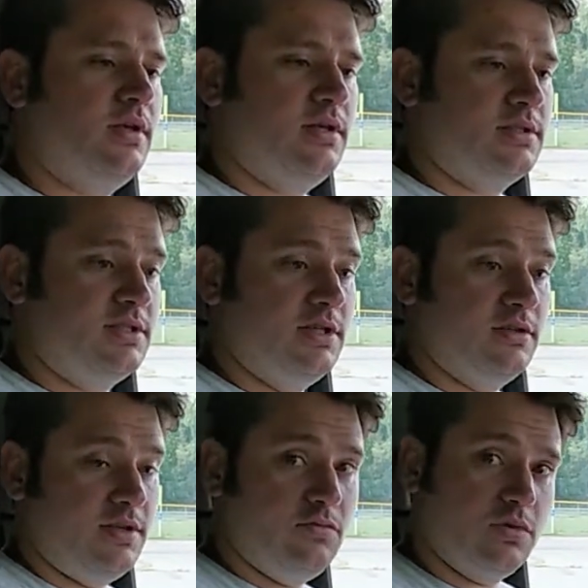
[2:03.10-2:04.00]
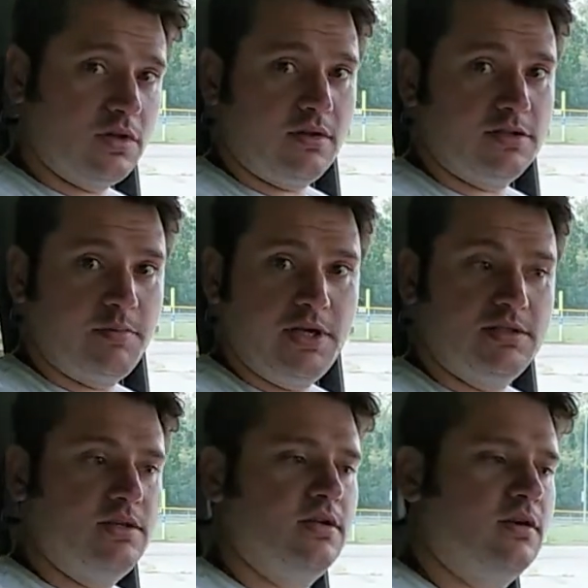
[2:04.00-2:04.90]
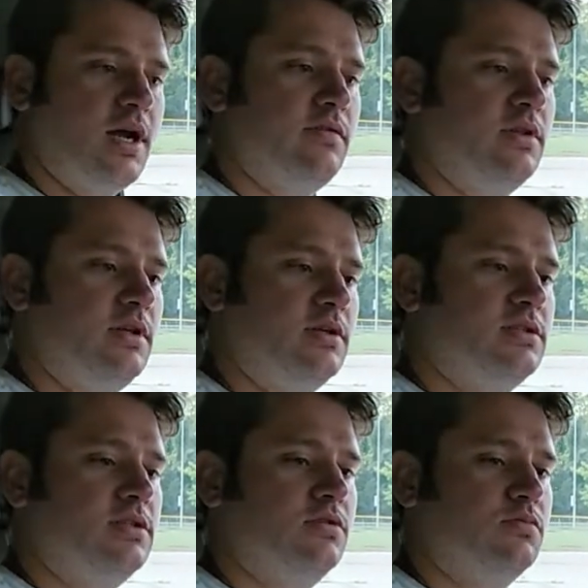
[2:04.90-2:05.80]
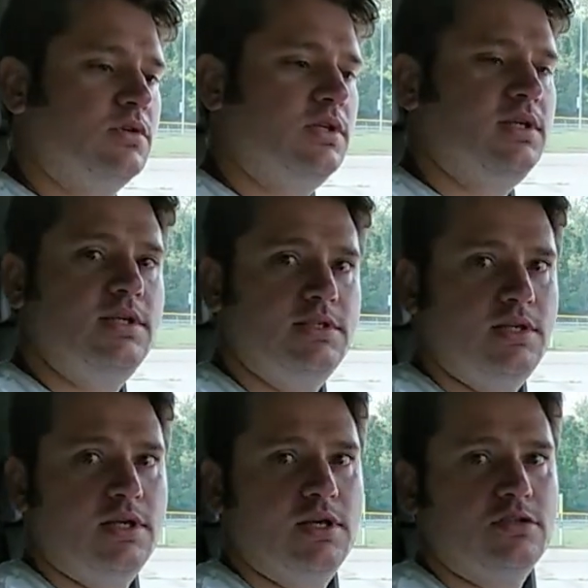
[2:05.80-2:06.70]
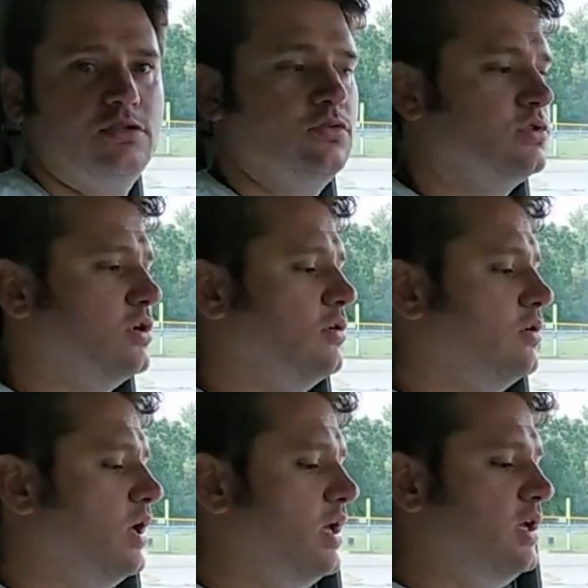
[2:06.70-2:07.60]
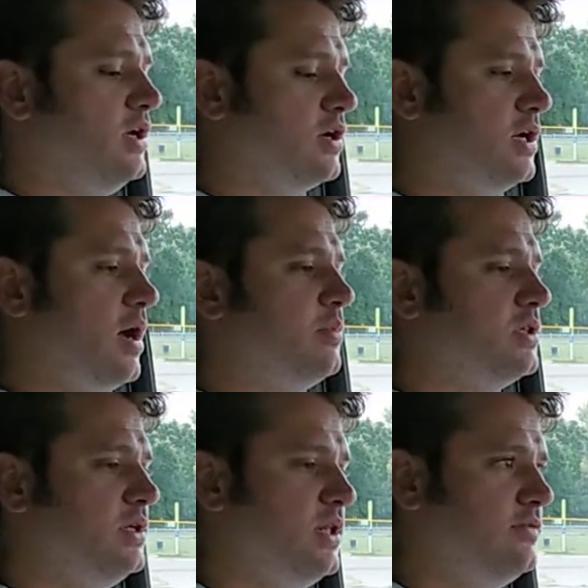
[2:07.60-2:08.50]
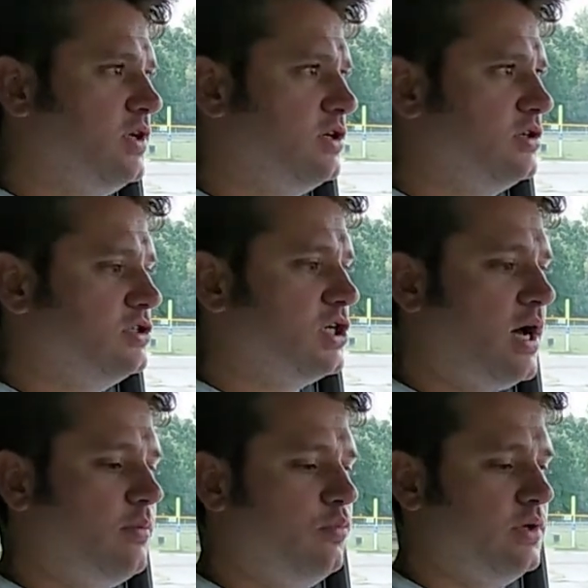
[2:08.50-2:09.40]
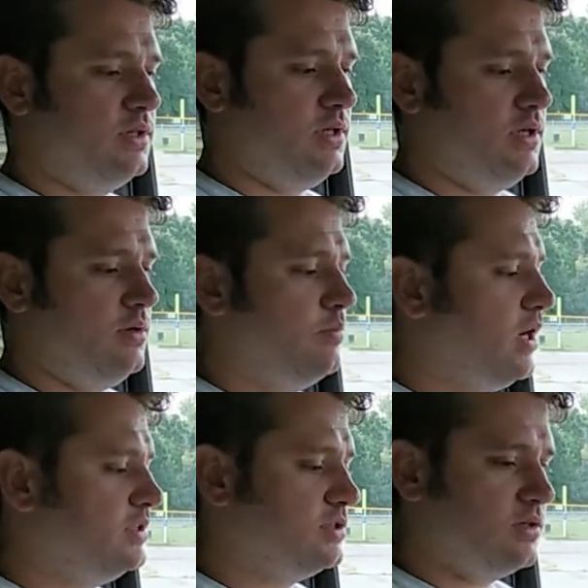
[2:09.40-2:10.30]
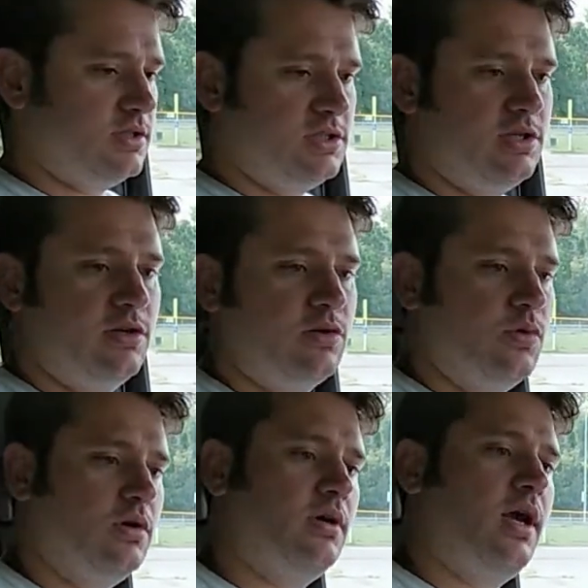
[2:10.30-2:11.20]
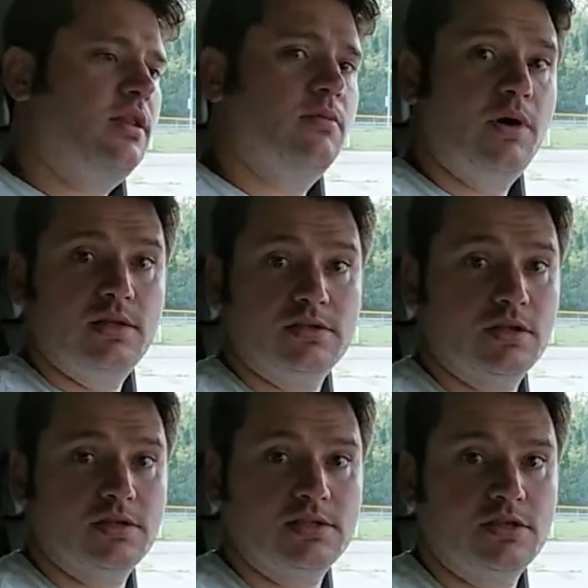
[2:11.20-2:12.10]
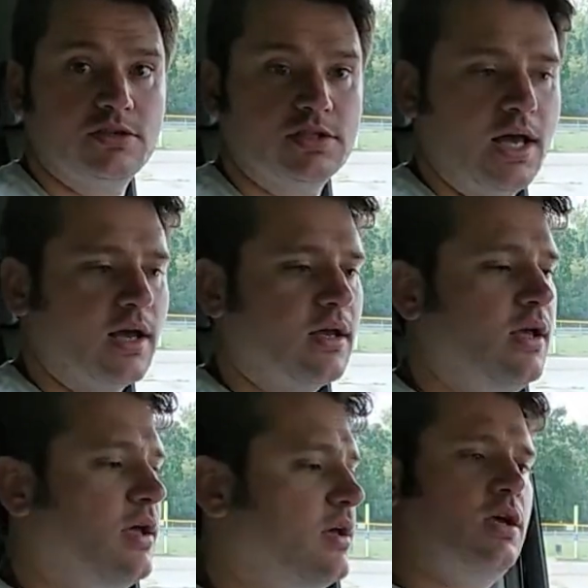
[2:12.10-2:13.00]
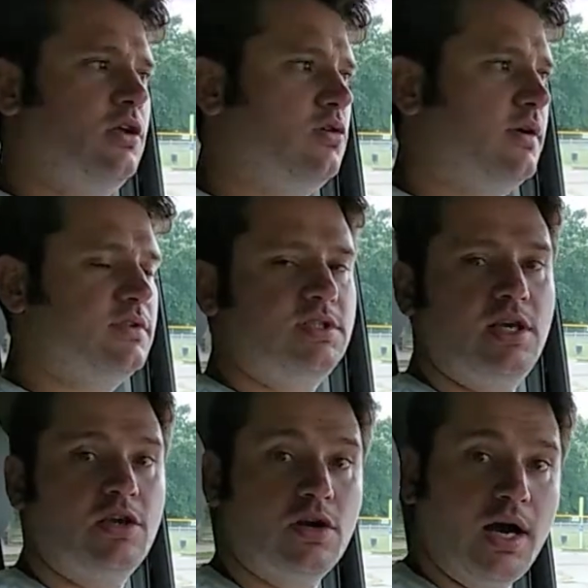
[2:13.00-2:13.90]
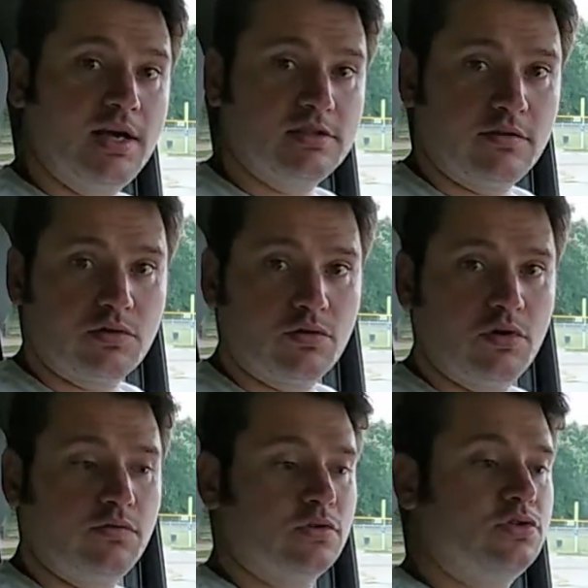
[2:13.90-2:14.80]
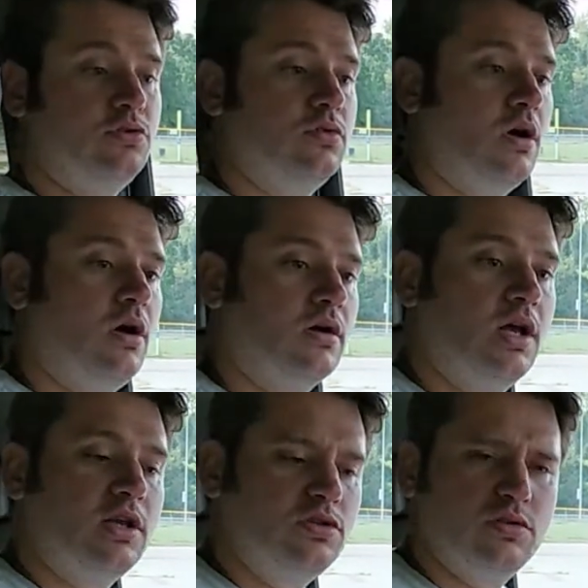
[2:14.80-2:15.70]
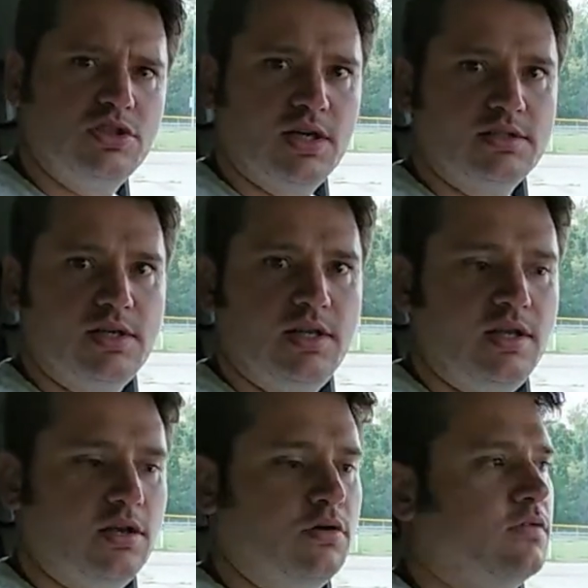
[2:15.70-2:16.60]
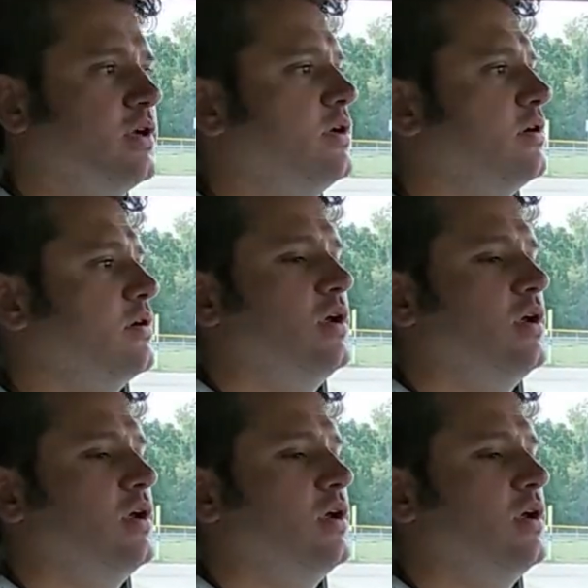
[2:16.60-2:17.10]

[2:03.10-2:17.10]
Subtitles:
is still, even with all the space in here, everything is still really easy to get to. So ergonomically, they've done a good job with the buttons on the steering wheel and the buttons on the center stack. You don't have to take your eyes off the road for too long to adjust anything over here